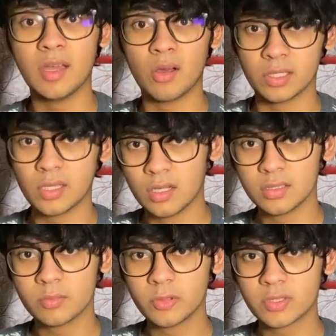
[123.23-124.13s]

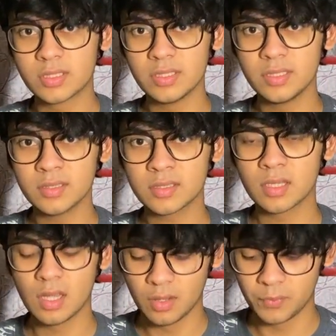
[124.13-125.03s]
Arihant book series,
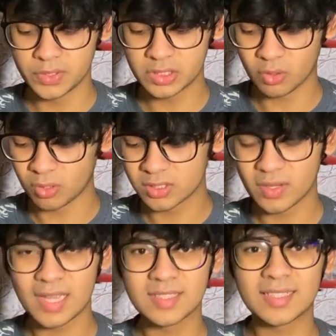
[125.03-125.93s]
which also
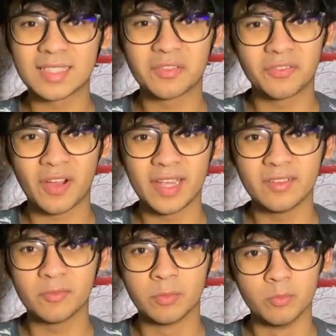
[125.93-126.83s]
has I think
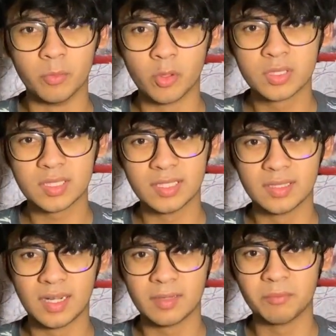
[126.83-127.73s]
5 books in
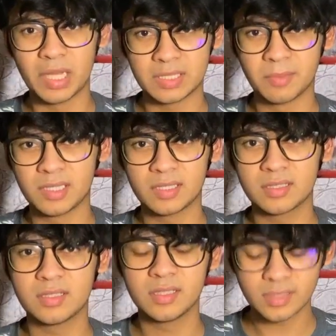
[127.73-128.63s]
that mathematics
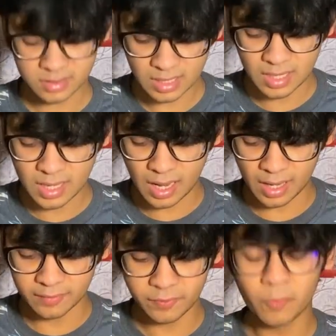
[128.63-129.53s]
series.
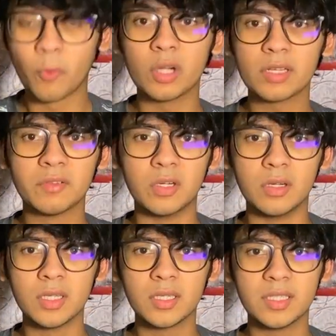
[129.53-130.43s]
And from what I've
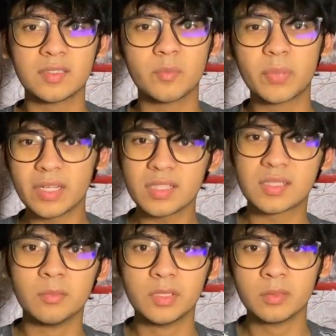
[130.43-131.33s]
heard, it's a pretty
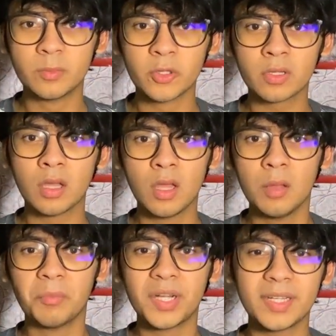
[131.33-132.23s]
similar book,
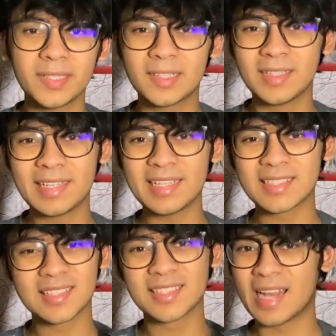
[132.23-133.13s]
but it
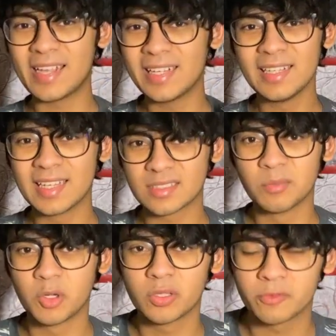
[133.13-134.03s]
contains a slightly less
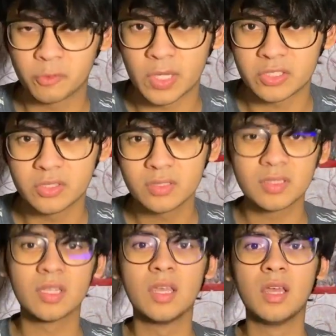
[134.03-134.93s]
amount of
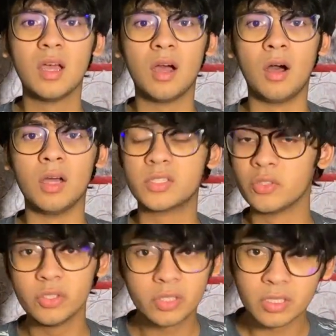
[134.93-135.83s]
questions. So
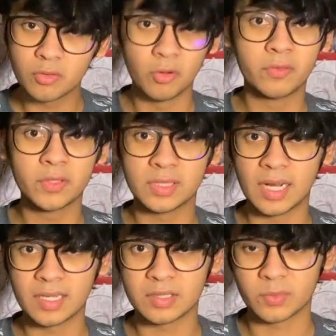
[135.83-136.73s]
you can go for
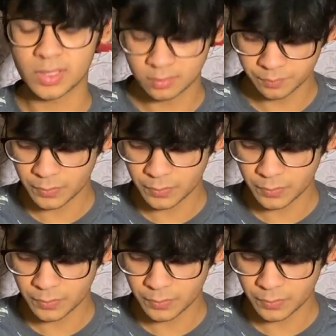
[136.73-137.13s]
that as well.